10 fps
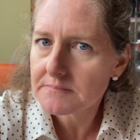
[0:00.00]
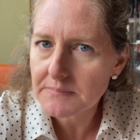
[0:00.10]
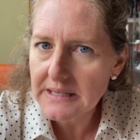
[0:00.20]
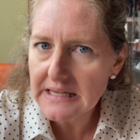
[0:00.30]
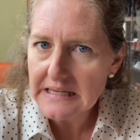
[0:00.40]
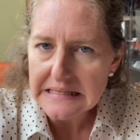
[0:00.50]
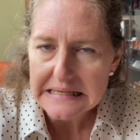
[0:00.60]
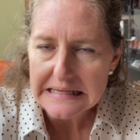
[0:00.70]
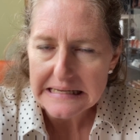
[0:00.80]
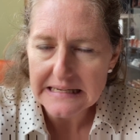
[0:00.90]
be eaten
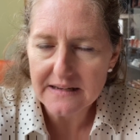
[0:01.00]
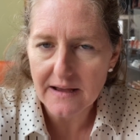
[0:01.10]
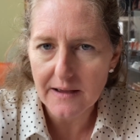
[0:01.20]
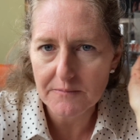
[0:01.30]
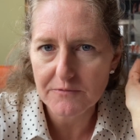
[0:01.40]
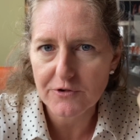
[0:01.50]
at any time